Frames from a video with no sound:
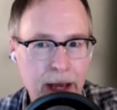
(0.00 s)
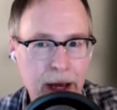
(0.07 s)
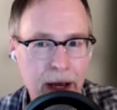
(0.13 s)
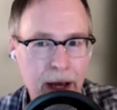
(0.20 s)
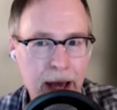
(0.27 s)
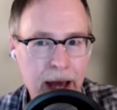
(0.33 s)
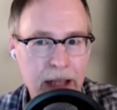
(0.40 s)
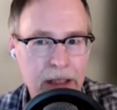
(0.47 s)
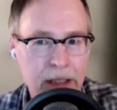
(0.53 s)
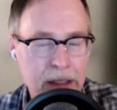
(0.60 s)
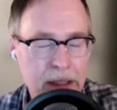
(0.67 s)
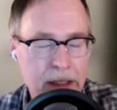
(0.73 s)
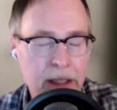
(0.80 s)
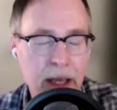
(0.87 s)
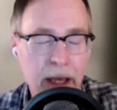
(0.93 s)
uh,
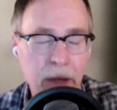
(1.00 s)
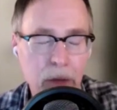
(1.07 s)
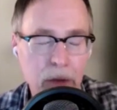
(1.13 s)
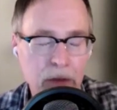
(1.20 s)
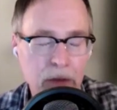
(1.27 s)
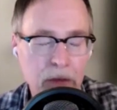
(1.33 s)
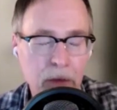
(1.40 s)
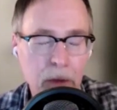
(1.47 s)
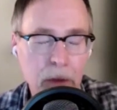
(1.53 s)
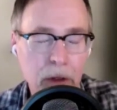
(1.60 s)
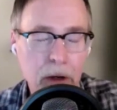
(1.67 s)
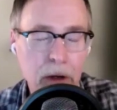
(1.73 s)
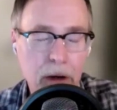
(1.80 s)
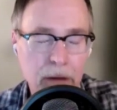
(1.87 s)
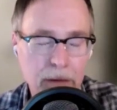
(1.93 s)
actually say with full
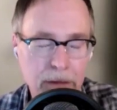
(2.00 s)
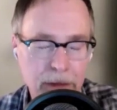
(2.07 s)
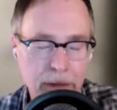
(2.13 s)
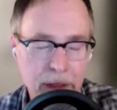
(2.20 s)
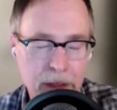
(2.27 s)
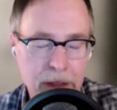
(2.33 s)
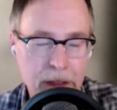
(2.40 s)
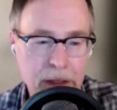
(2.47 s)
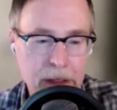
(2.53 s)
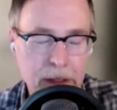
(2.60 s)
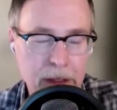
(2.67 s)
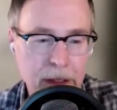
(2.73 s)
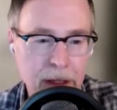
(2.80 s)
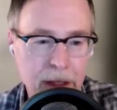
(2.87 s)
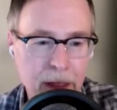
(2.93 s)
confidence
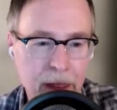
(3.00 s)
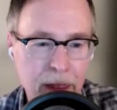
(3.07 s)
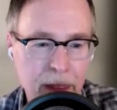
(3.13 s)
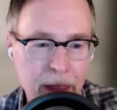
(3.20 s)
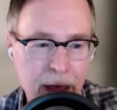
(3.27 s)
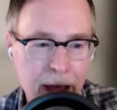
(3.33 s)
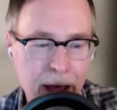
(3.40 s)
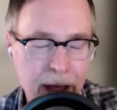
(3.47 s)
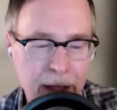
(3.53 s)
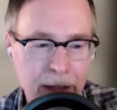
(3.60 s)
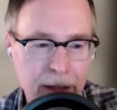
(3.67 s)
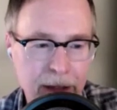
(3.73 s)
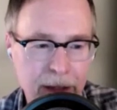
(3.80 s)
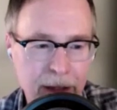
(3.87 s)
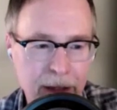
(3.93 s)
that
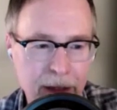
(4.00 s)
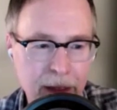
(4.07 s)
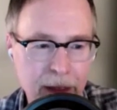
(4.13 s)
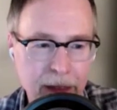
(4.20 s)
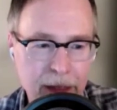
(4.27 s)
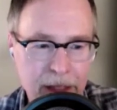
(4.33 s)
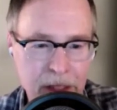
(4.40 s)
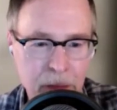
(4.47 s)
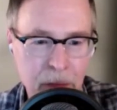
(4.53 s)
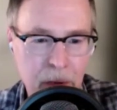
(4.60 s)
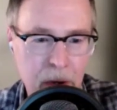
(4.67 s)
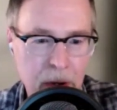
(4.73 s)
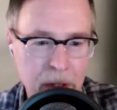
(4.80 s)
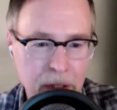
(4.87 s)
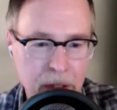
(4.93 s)
this
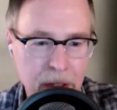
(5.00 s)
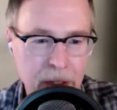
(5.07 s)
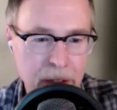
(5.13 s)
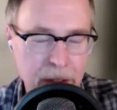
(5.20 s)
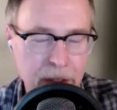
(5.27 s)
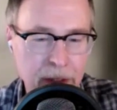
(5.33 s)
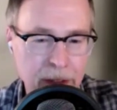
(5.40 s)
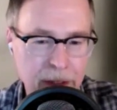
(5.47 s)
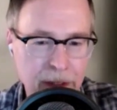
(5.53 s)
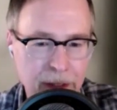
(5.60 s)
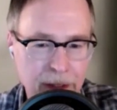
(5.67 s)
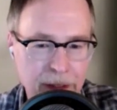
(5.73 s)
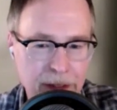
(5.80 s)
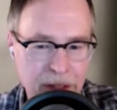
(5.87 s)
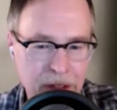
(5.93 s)
body
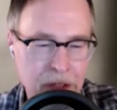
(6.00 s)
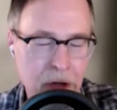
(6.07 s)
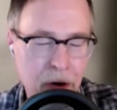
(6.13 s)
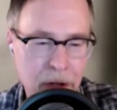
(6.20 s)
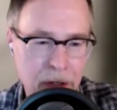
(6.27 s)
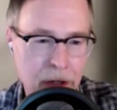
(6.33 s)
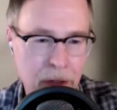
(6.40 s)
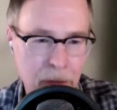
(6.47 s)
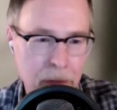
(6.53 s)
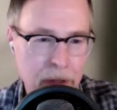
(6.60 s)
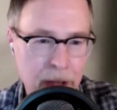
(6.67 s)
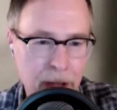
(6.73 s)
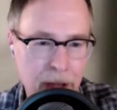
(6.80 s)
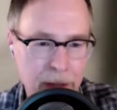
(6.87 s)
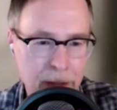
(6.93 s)
is not our
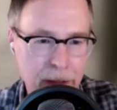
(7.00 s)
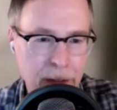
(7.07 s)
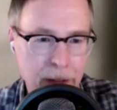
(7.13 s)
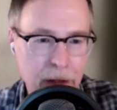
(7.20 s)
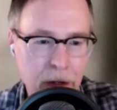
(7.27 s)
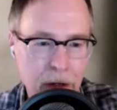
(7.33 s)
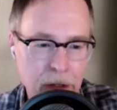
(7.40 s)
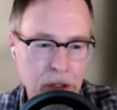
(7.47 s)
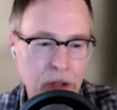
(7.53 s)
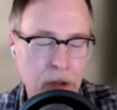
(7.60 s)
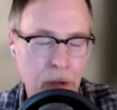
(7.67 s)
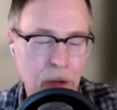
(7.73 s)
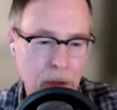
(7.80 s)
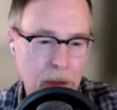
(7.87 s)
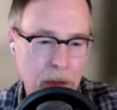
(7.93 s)
reality. Our
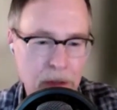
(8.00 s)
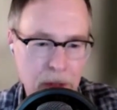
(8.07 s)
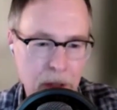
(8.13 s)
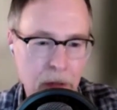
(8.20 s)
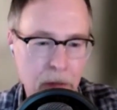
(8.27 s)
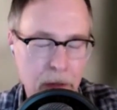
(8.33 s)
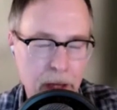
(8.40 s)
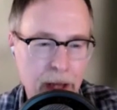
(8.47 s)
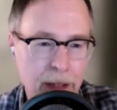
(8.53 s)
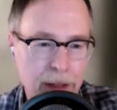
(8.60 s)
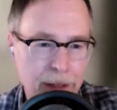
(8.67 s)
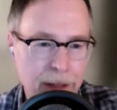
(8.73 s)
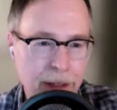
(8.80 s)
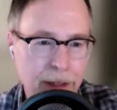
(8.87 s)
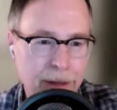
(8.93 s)
soul is our
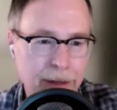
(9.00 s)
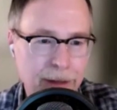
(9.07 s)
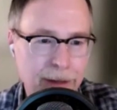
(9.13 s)
reality.